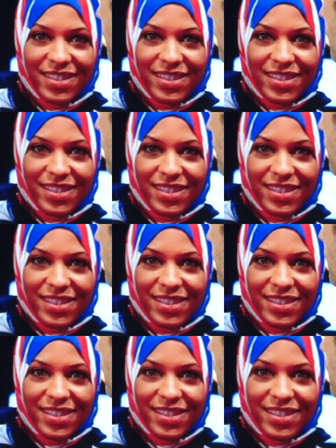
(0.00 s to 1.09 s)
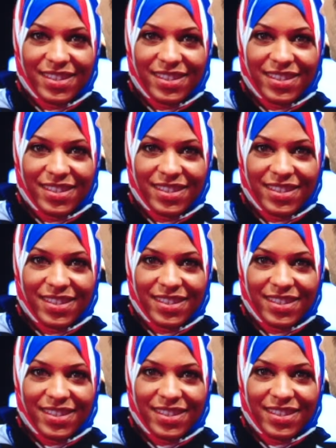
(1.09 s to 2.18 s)

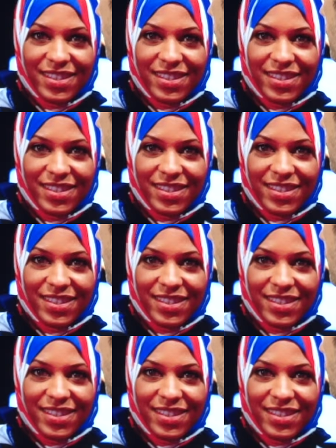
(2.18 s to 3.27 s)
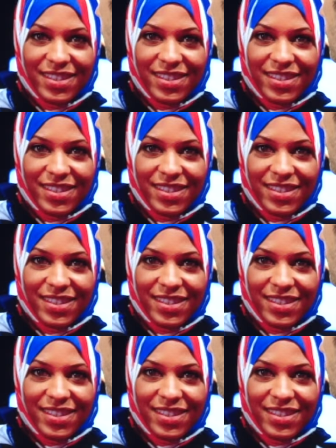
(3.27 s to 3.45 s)
(not speaking)